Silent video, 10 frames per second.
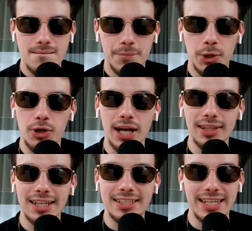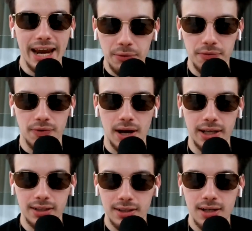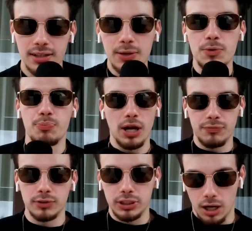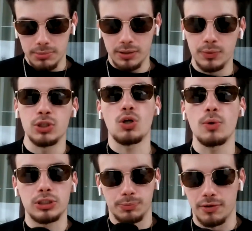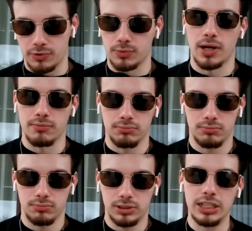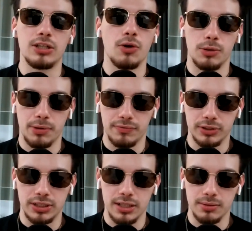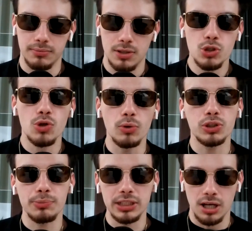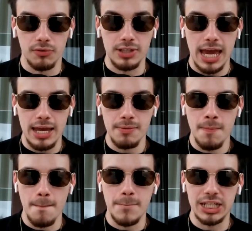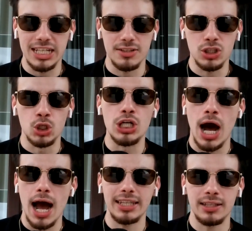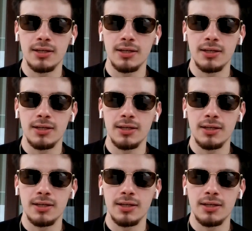they're not, like, terrifying. Like, when Brentford's coming, when you're going to Brentford, right? Let's say you're going to Brentford Stadium. You know it's going to be a tough game, but you're not...